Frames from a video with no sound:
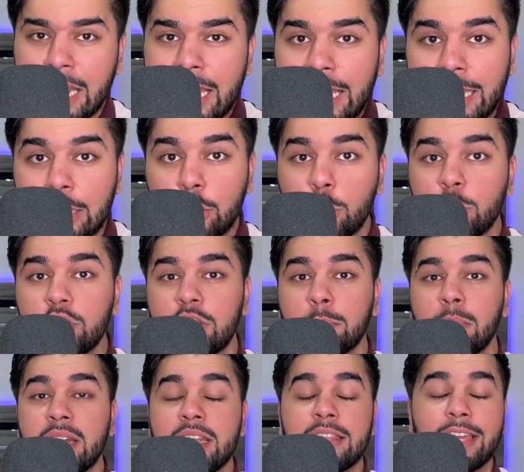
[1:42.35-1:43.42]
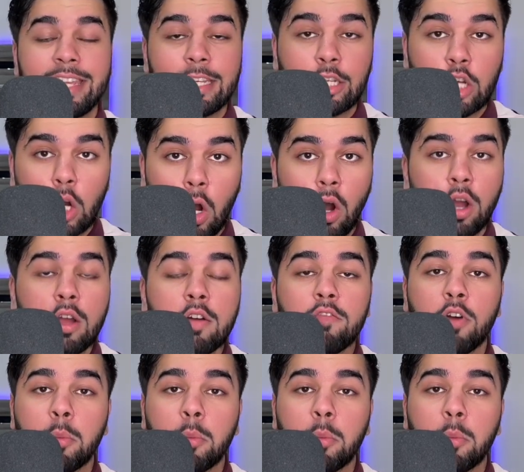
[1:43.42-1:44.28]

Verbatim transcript: He used the money that he got from